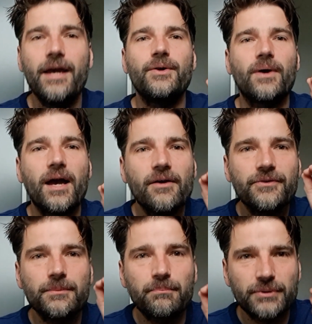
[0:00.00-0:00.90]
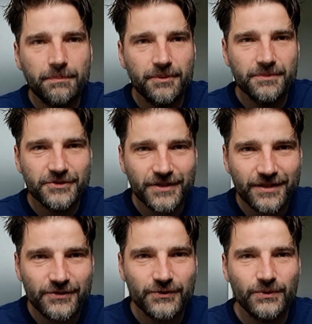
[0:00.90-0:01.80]
and you have the proper
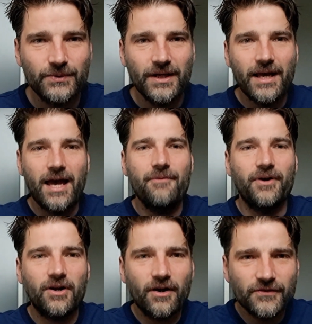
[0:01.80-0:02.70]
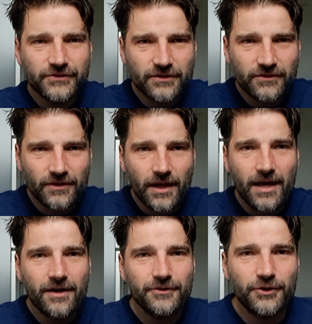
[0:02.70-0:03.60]
machines to have a constant
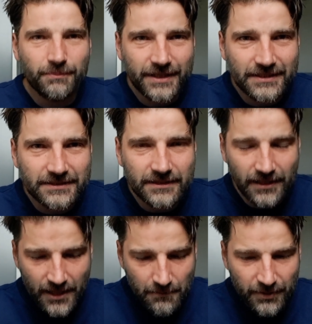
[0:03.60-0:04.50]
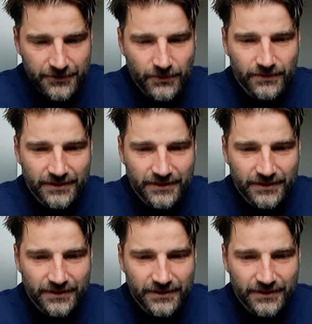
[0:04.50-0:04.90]
air humidity, but you